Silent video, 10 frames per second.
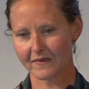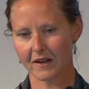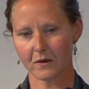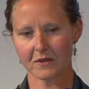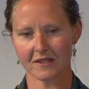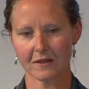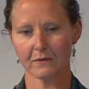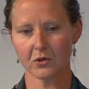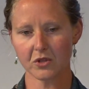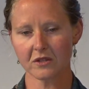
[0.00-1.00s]
It was the
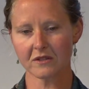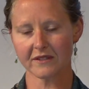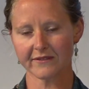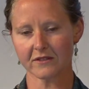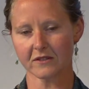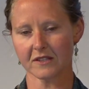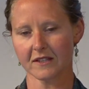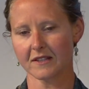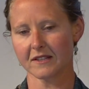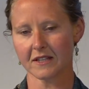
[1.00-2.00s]
emotional difficulty
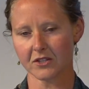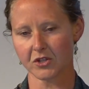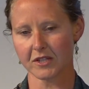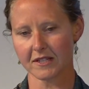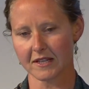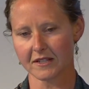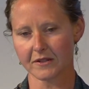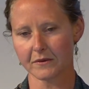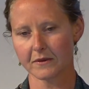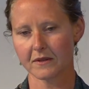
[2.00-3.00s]
that the injuries led
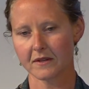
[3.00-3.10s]
to.